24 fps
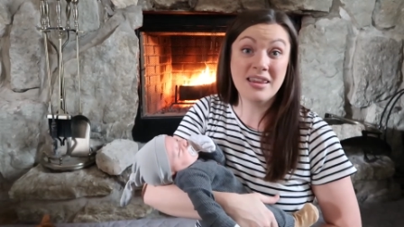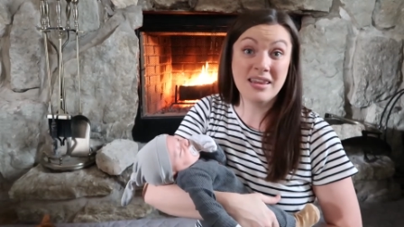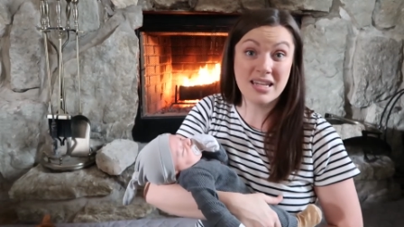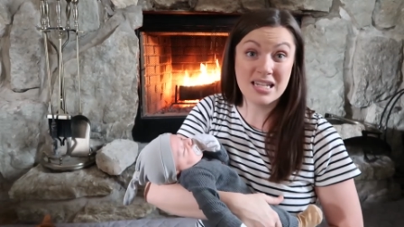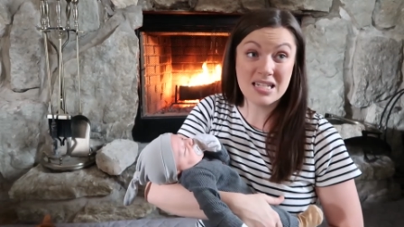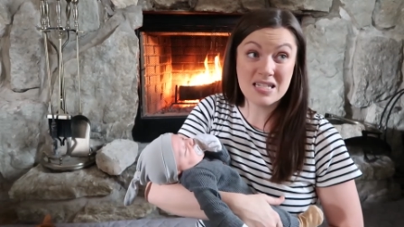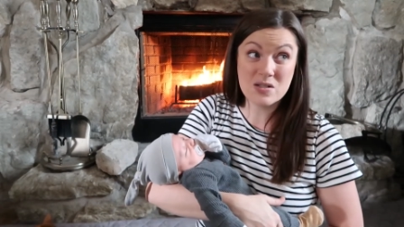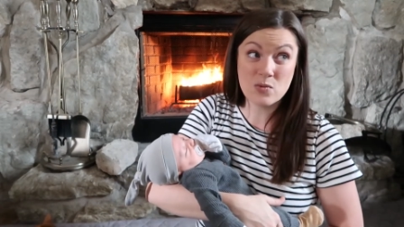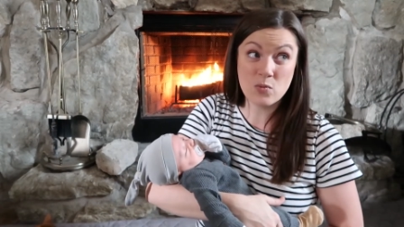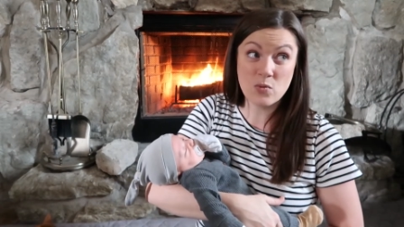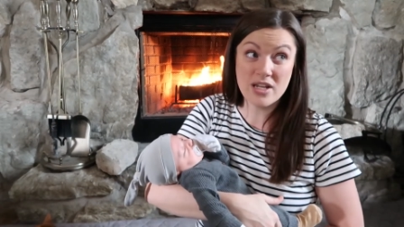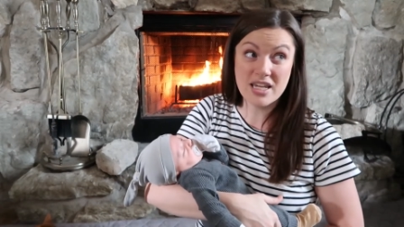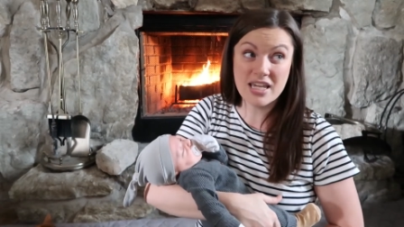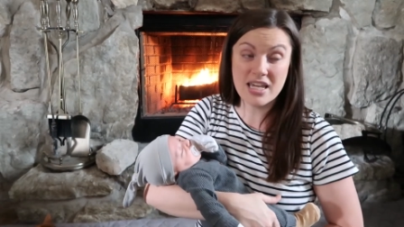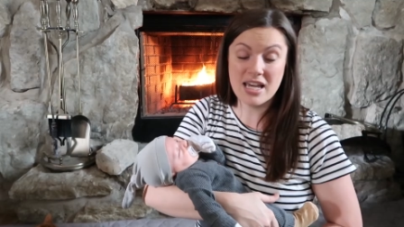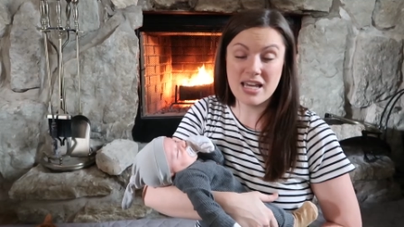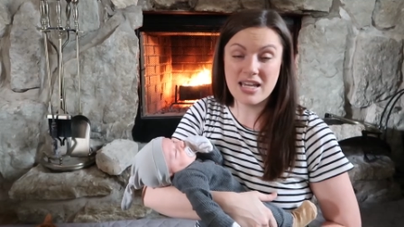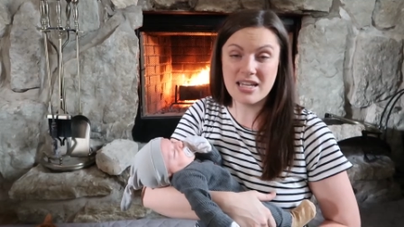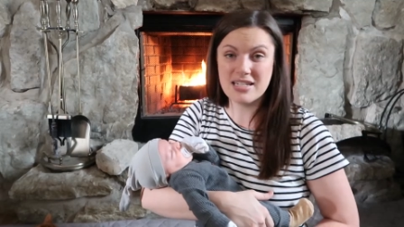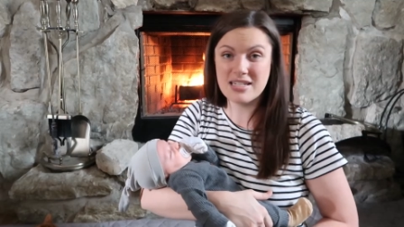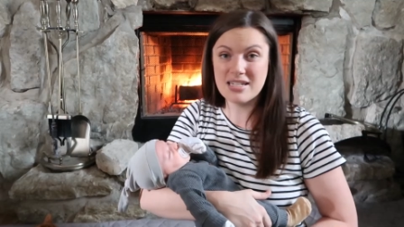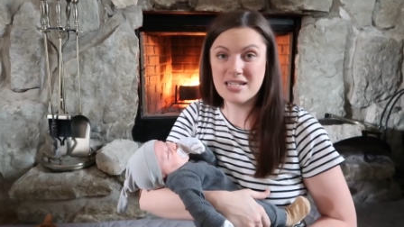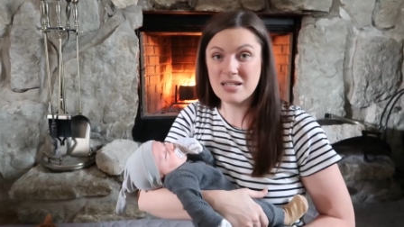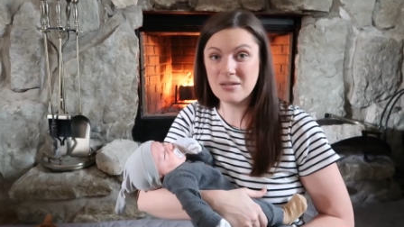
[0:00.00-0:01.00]
this
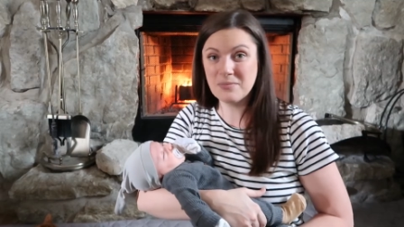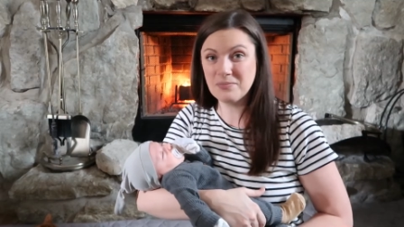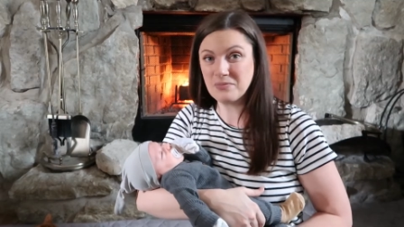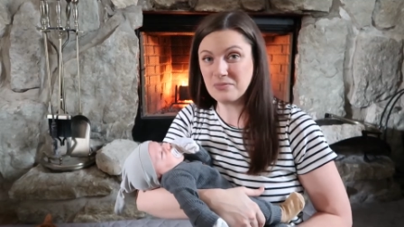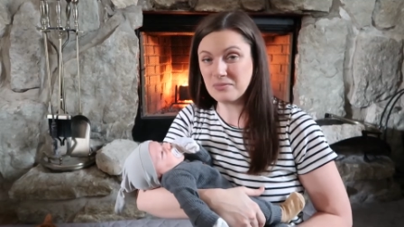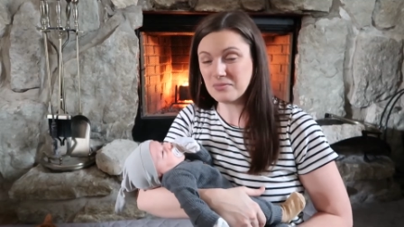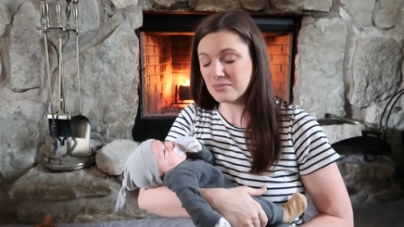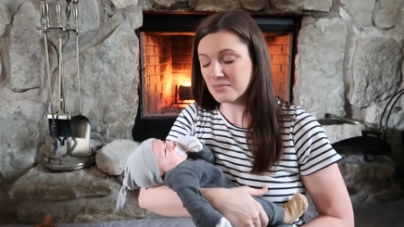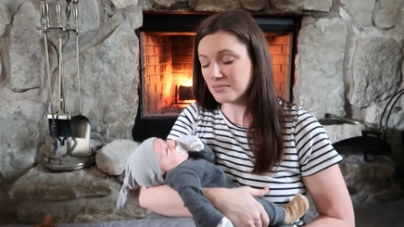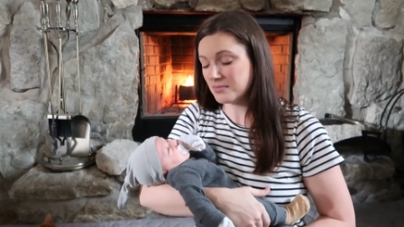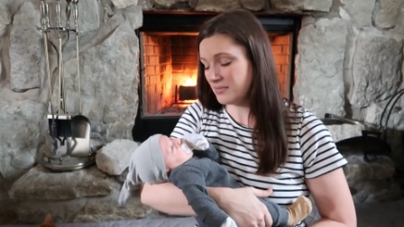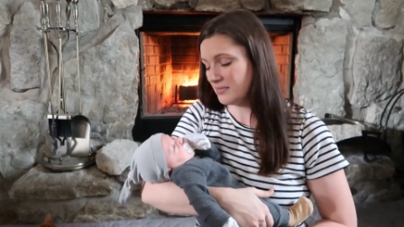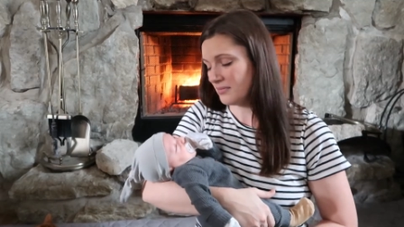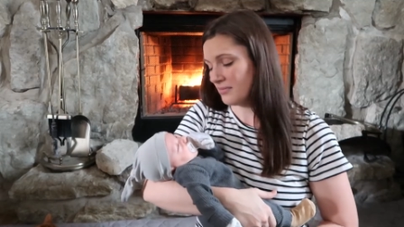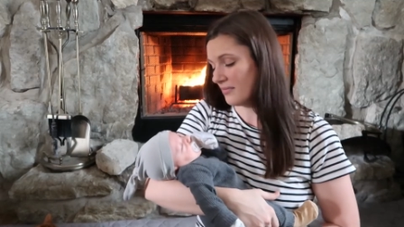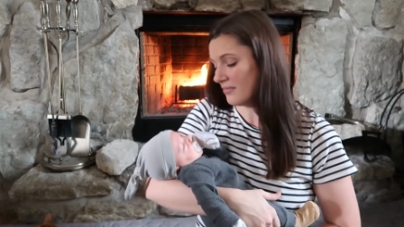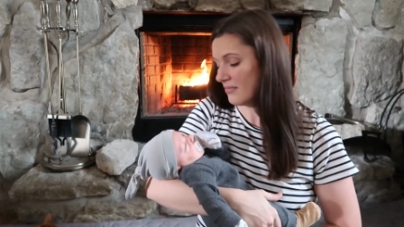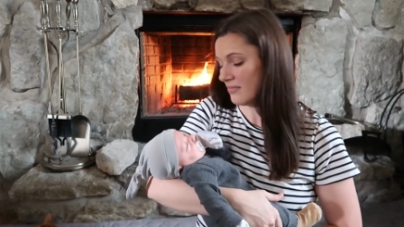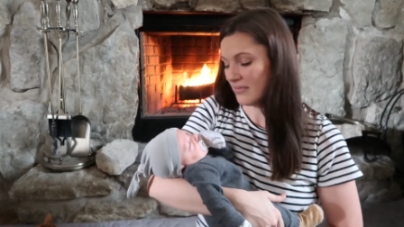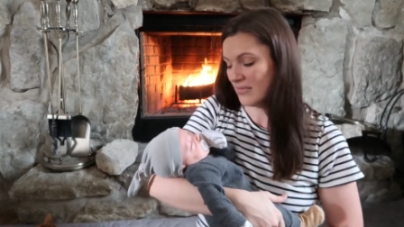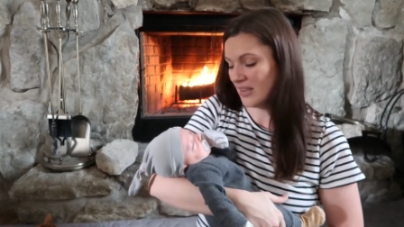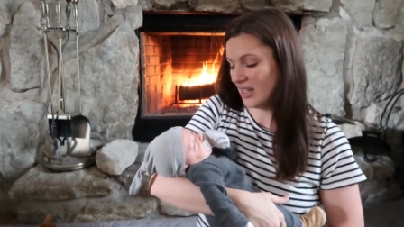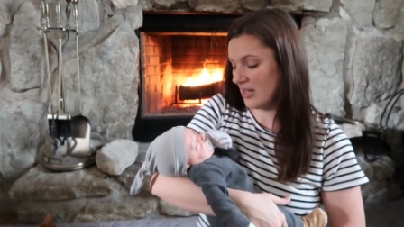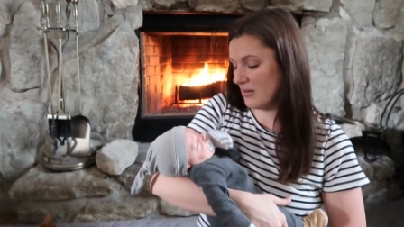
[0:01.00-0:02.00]
weekend,
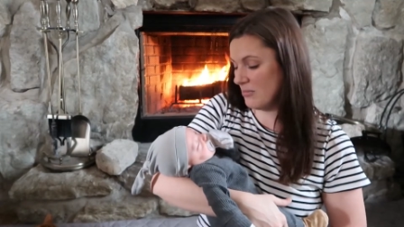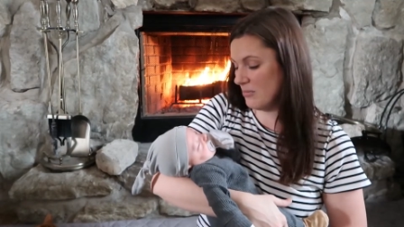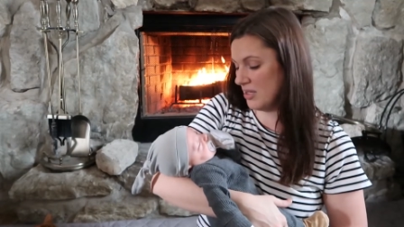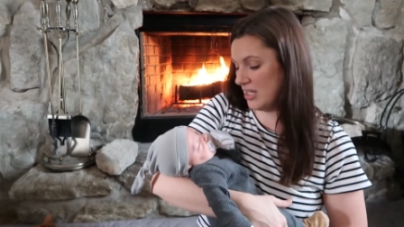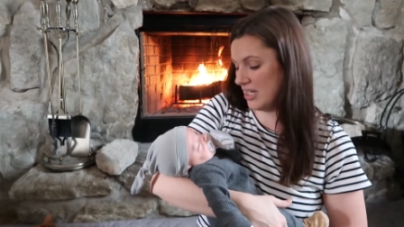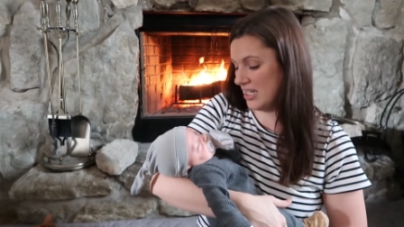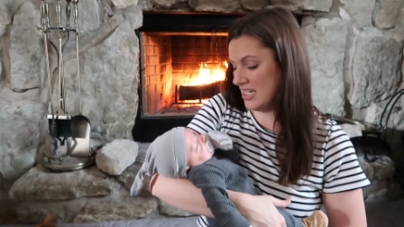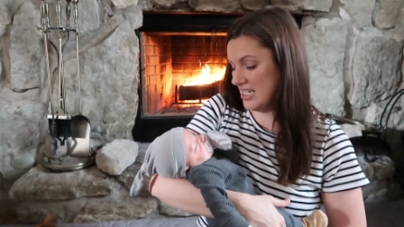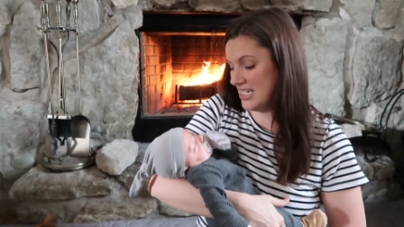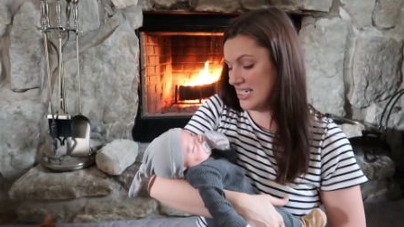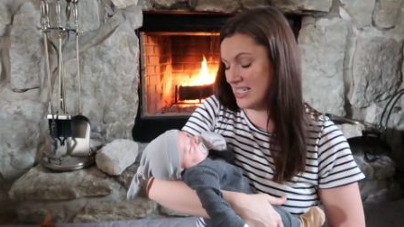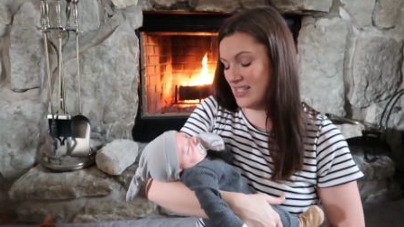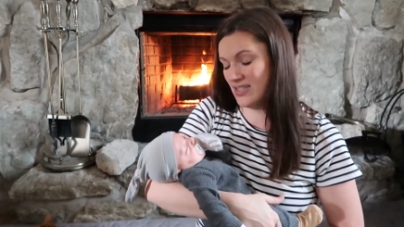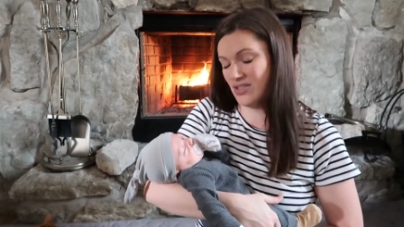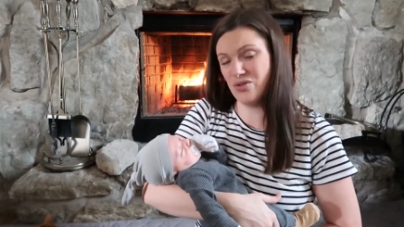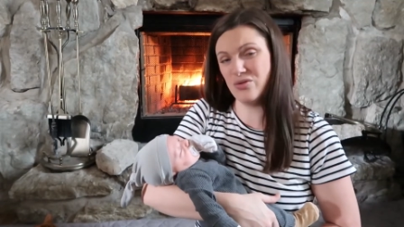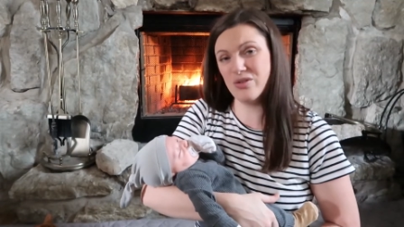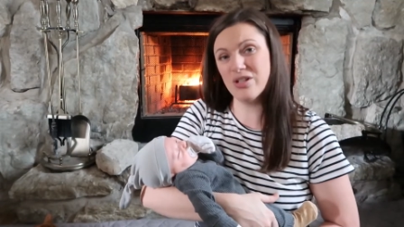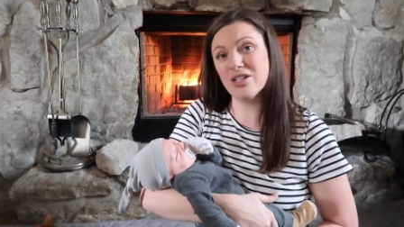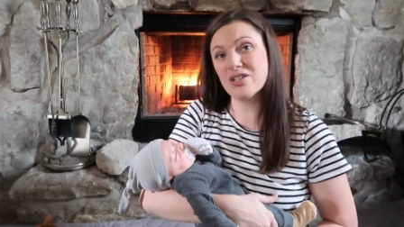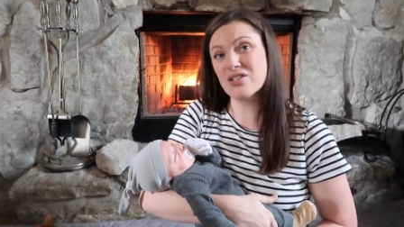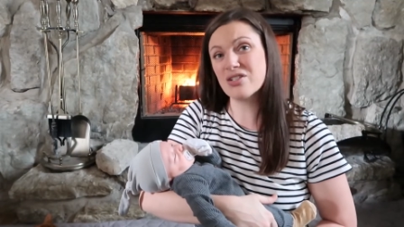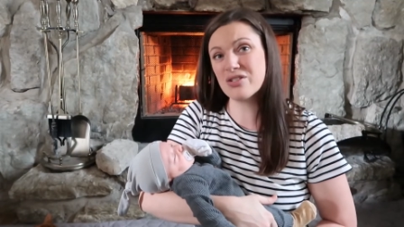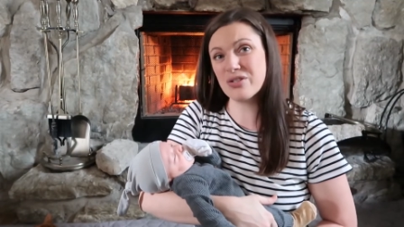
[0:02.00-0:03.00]
but he's
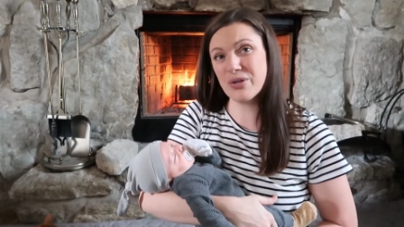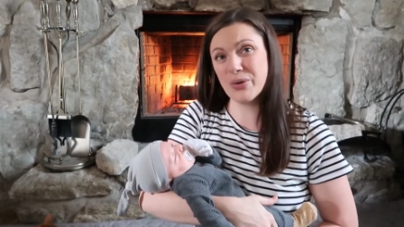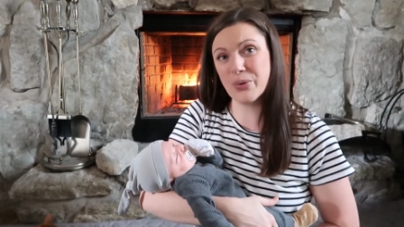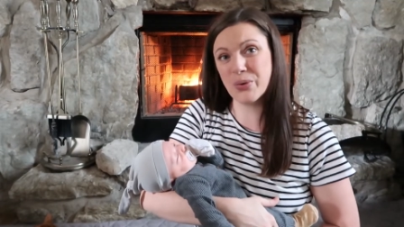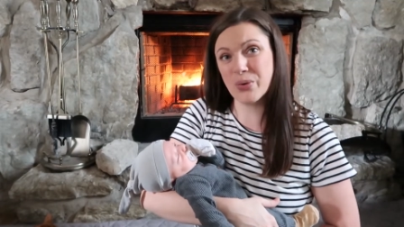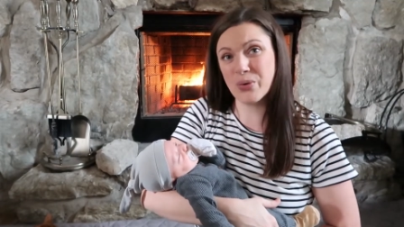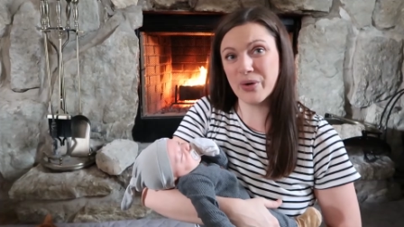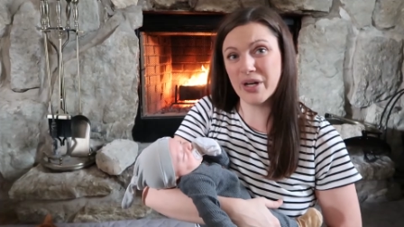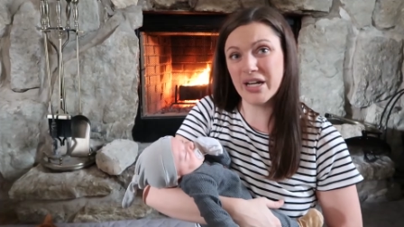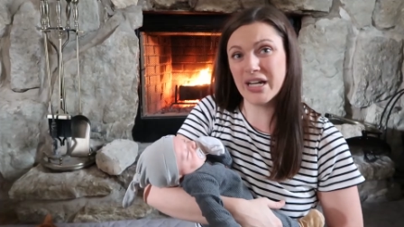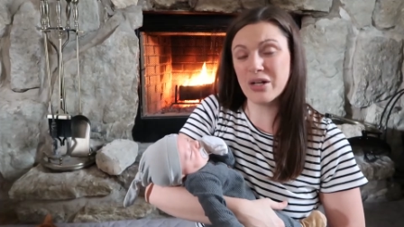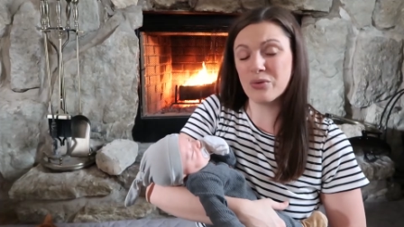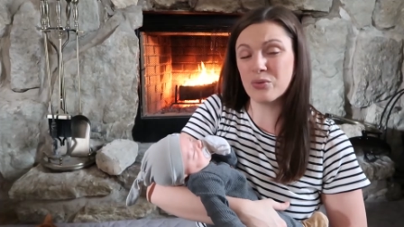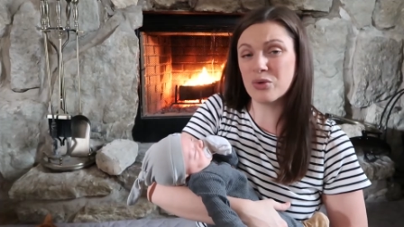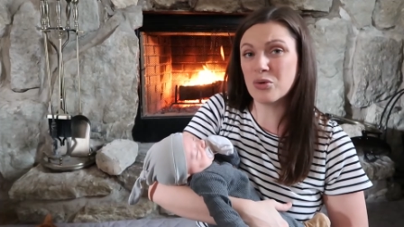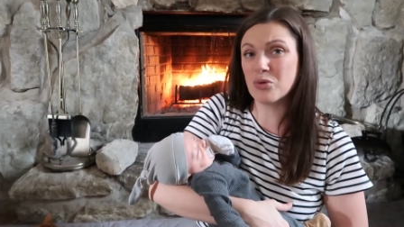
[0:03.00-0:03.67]
doing so great.